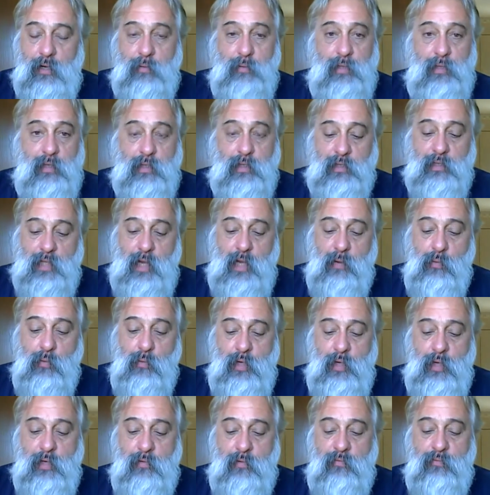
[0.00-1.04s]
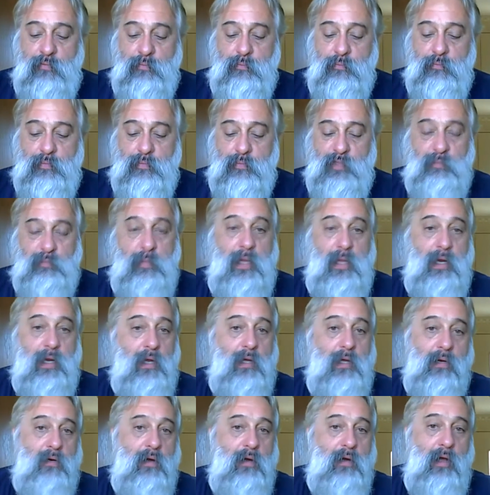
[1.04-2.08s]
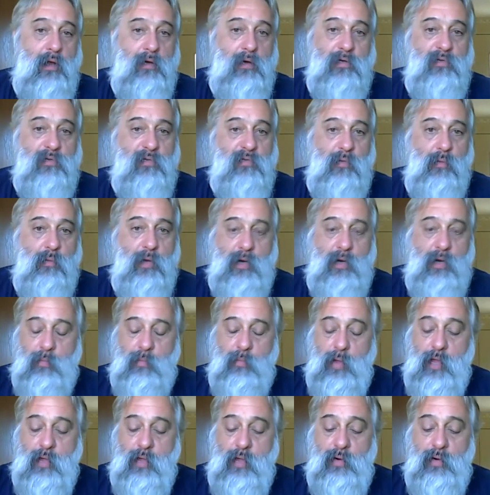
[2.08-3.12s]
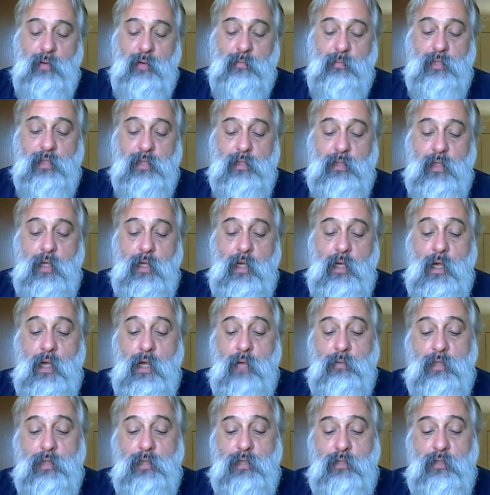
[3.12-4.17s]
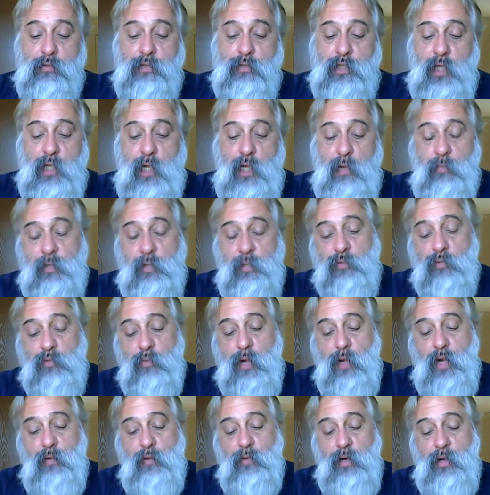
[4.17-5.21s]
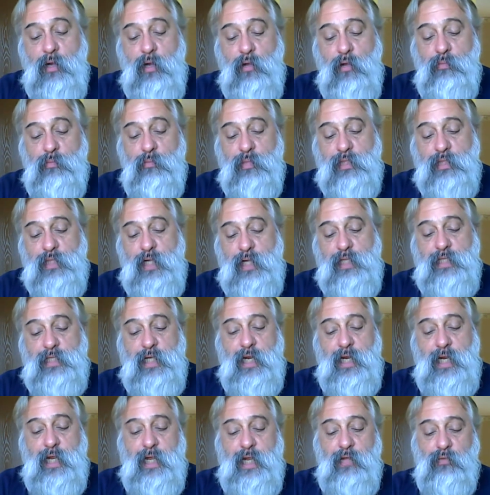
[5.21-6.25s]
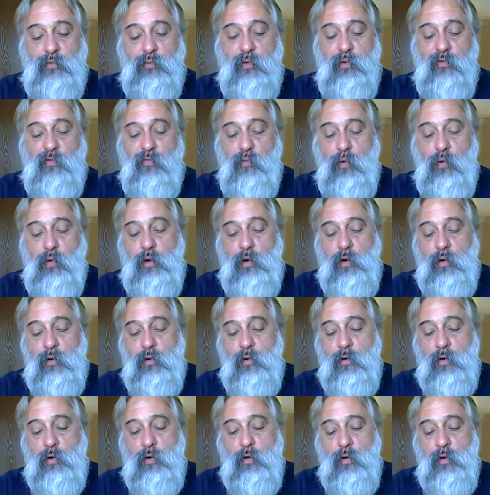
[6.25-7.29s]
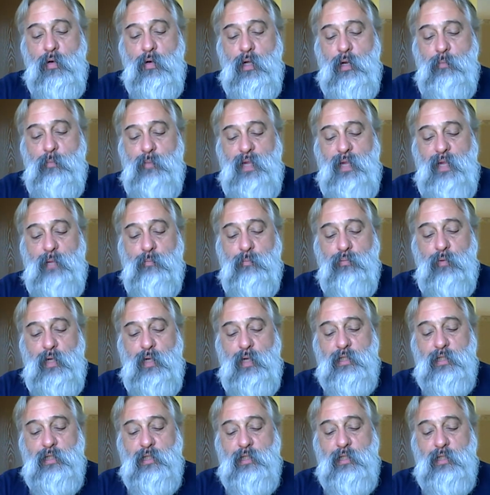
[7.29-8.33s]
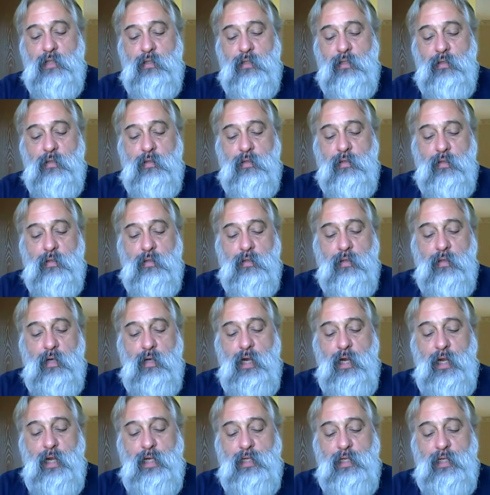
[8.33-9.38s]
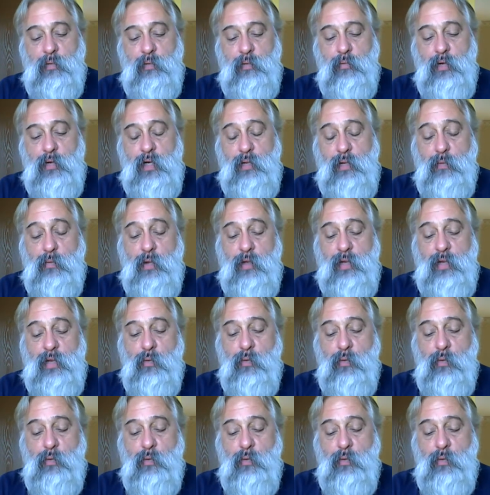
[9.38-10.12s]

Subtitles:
Because I wouldn't have spent $100 for one on my own. I'm just too cheap. That's why I reload. And besides that, I got 3 or 4 of the beam presses, and I like them really well.